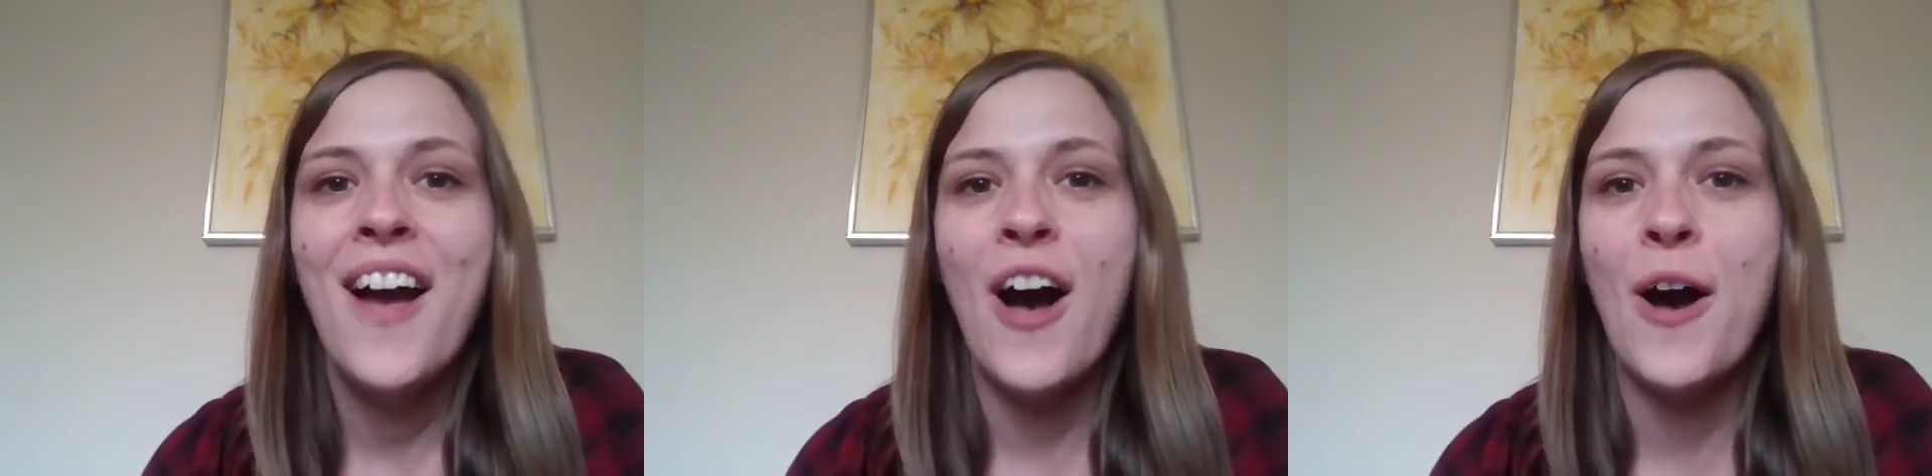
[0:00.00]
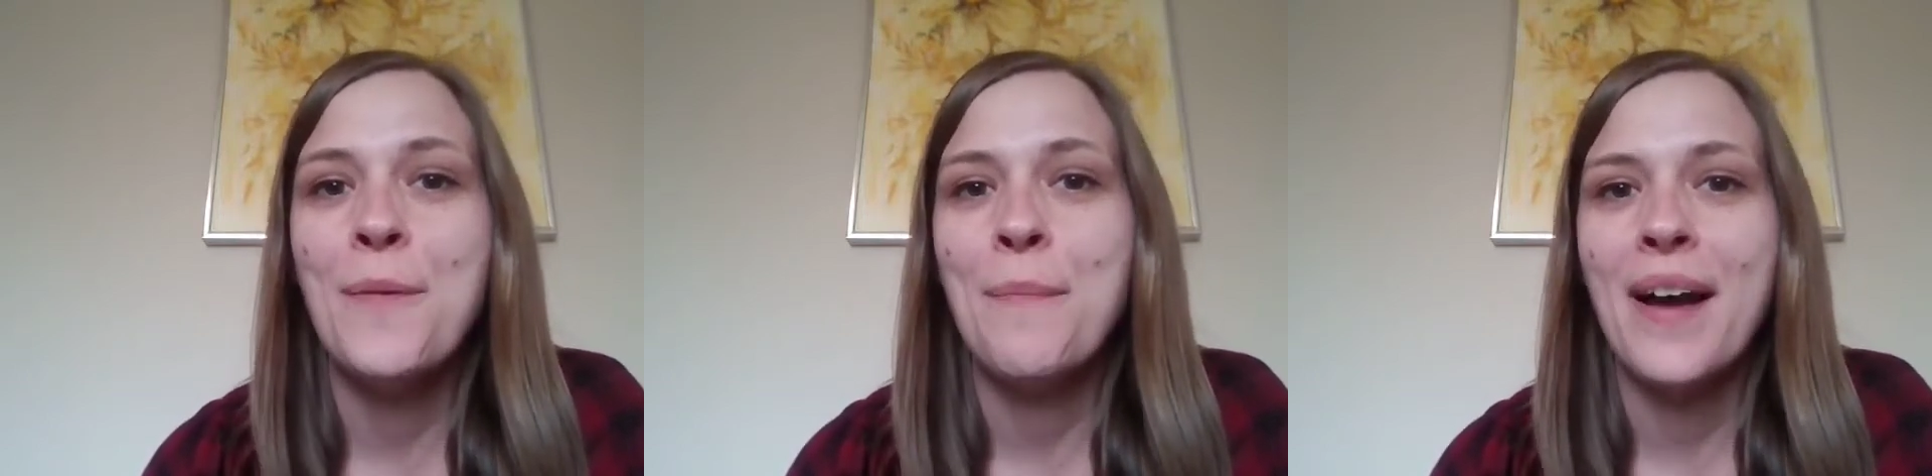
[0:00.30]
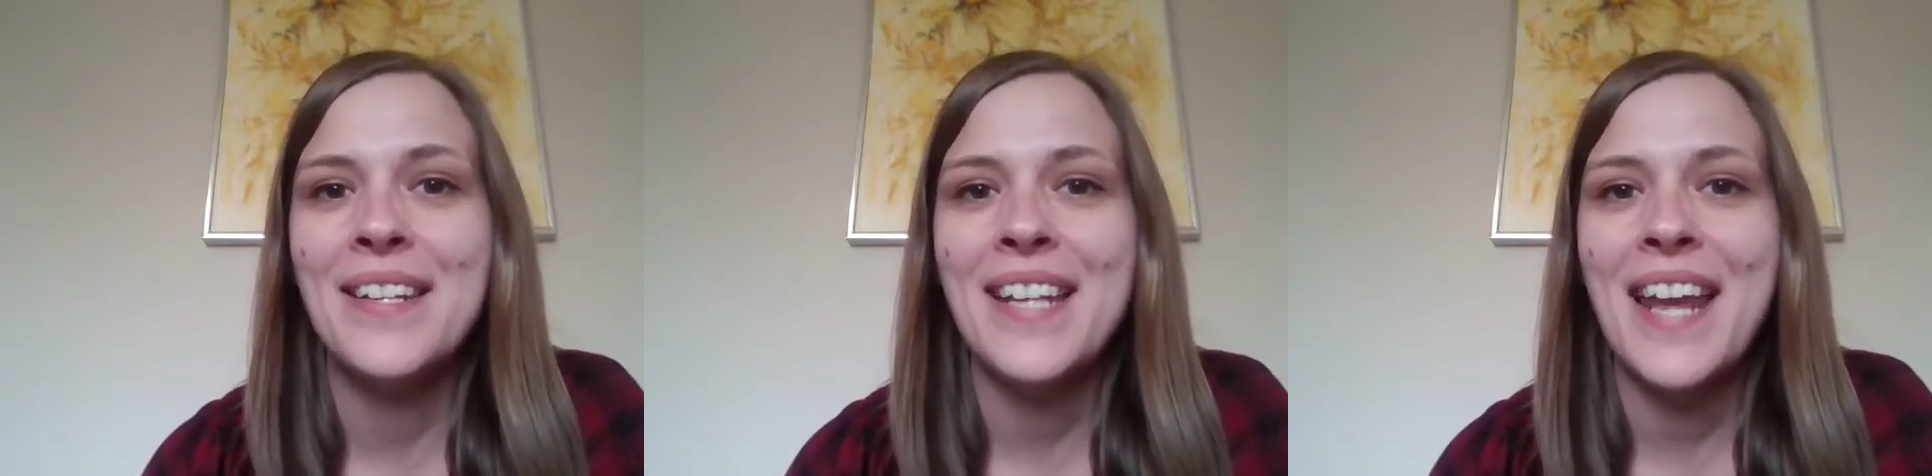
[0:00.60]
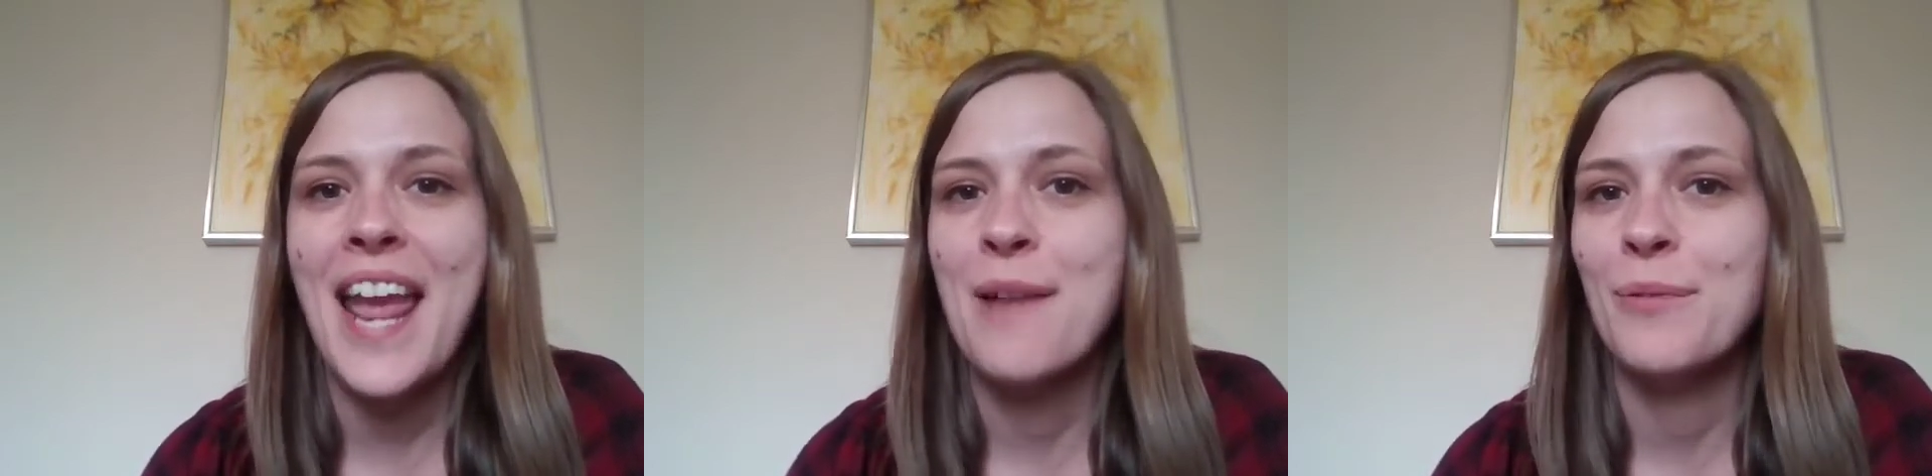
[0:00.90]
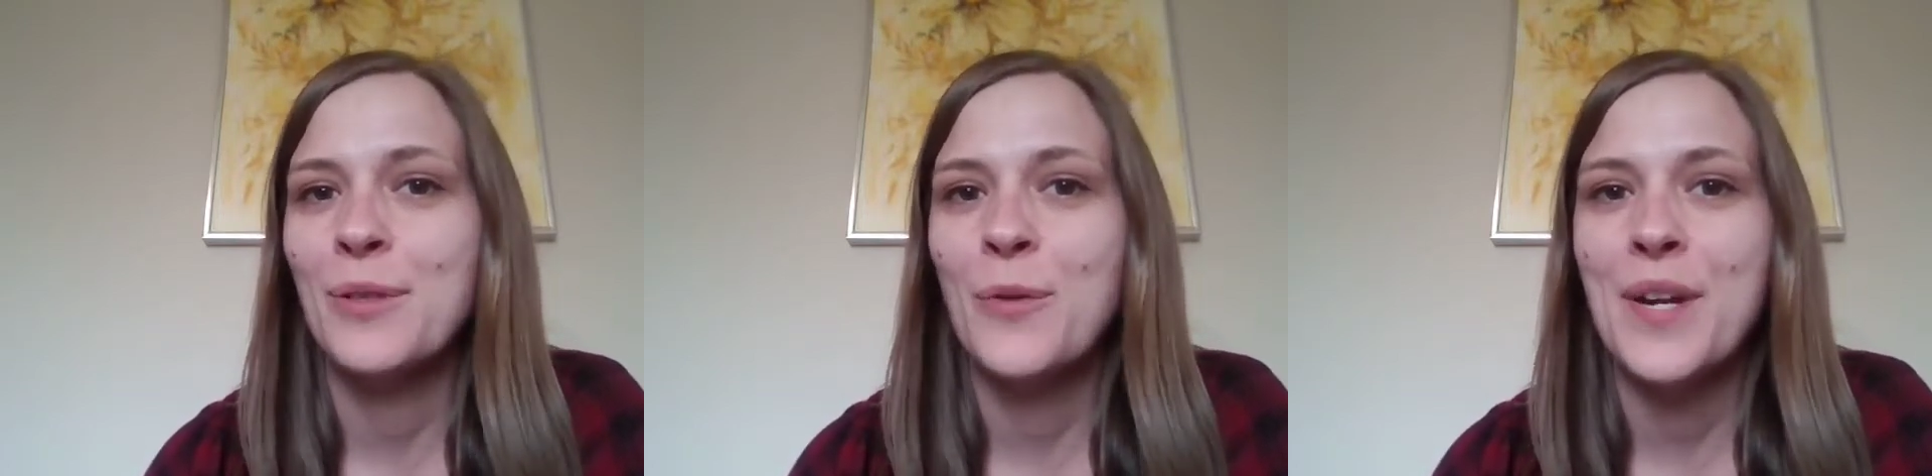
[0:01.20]
on Monday,
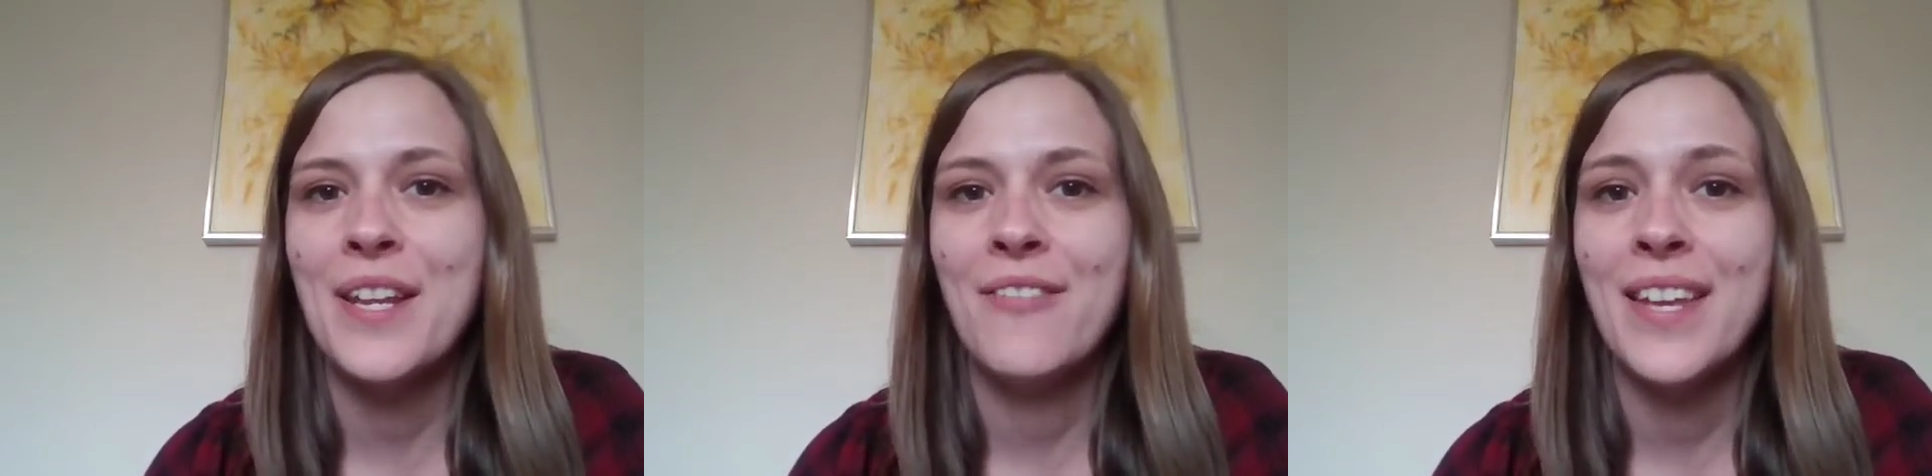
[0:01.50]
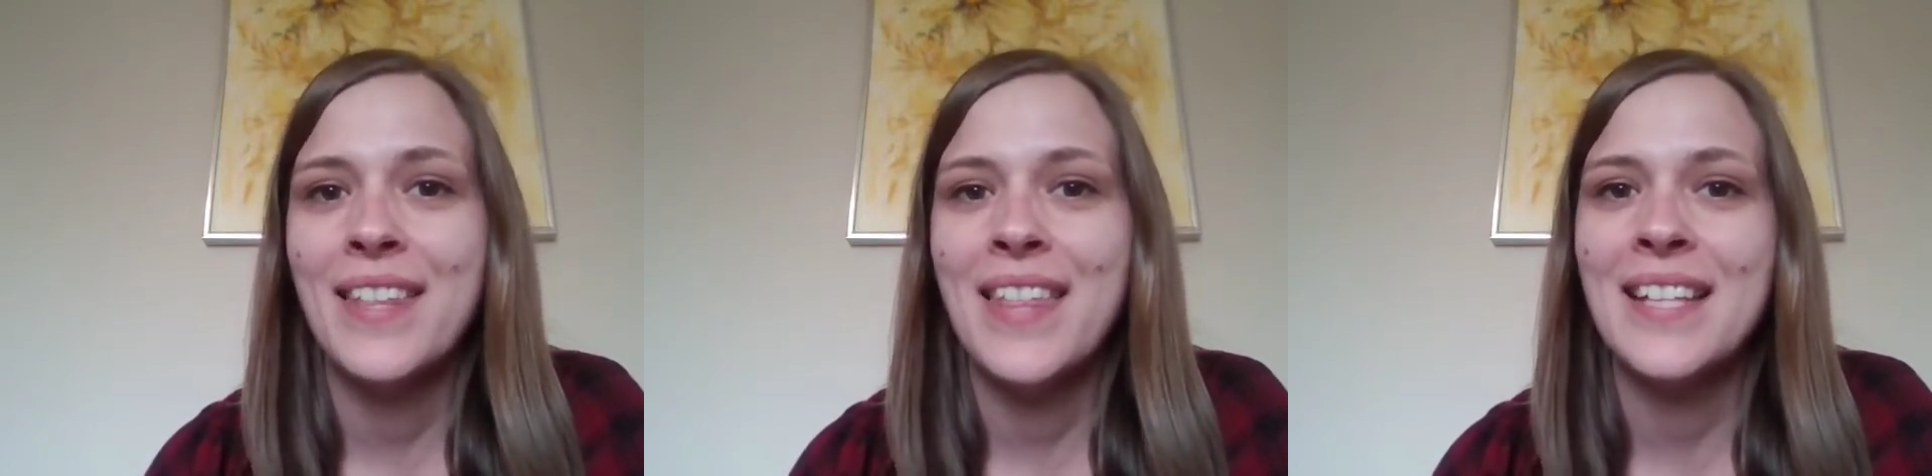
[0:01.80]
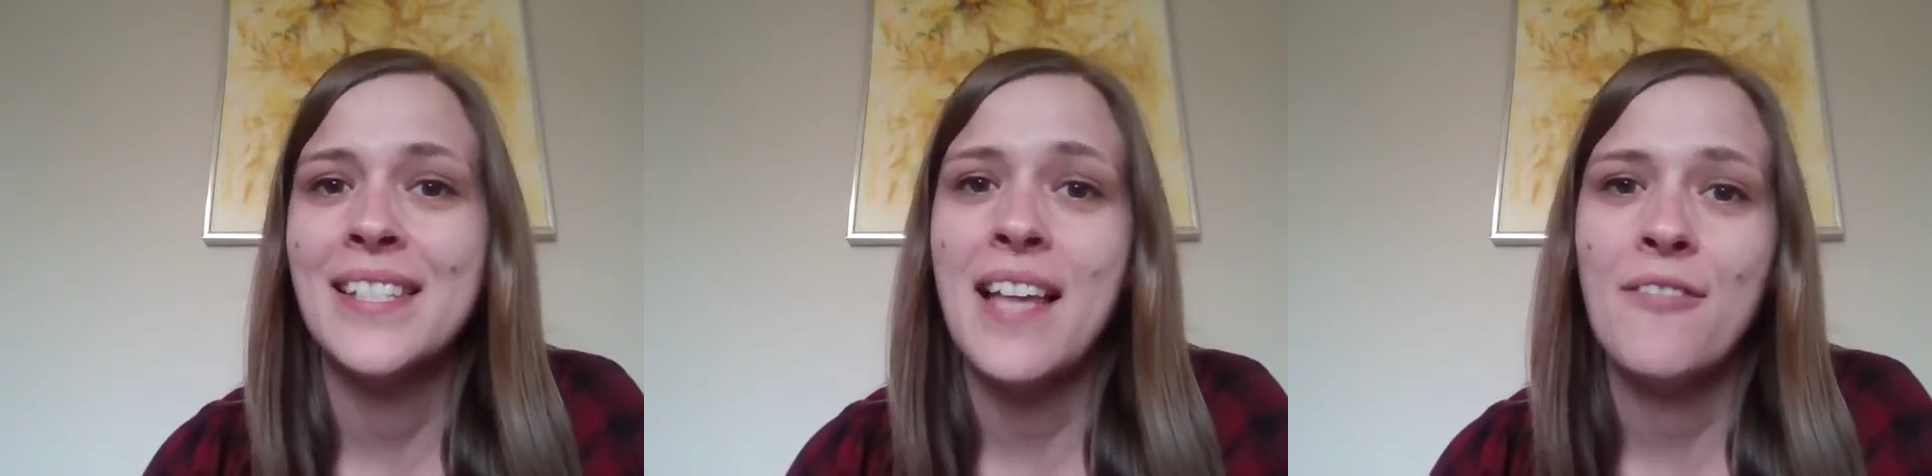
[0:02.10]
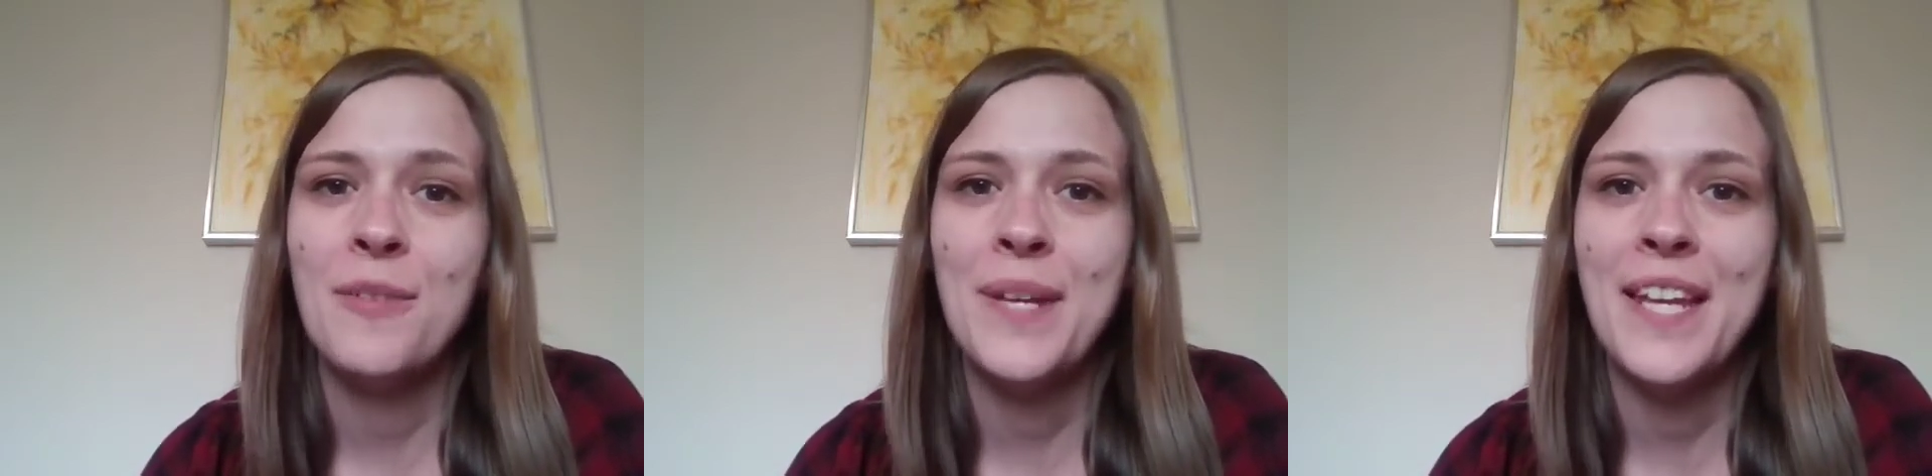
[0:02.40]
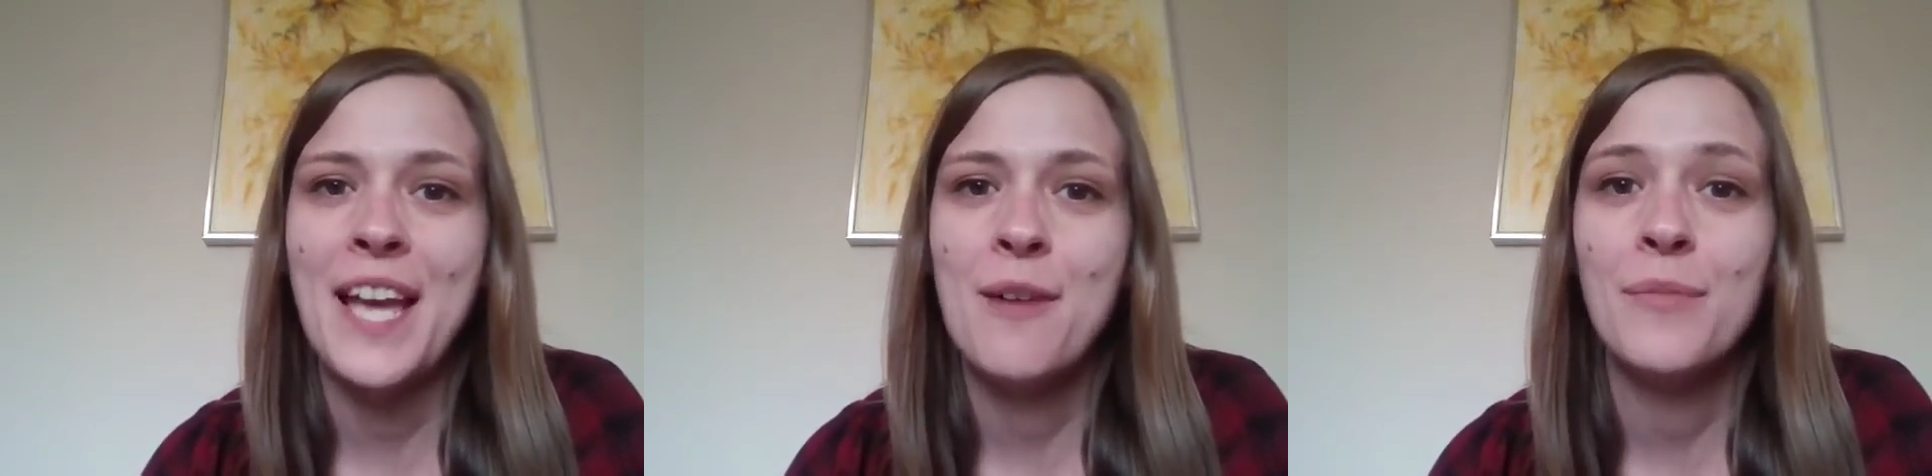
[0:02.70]
April 25th at 7 p.m.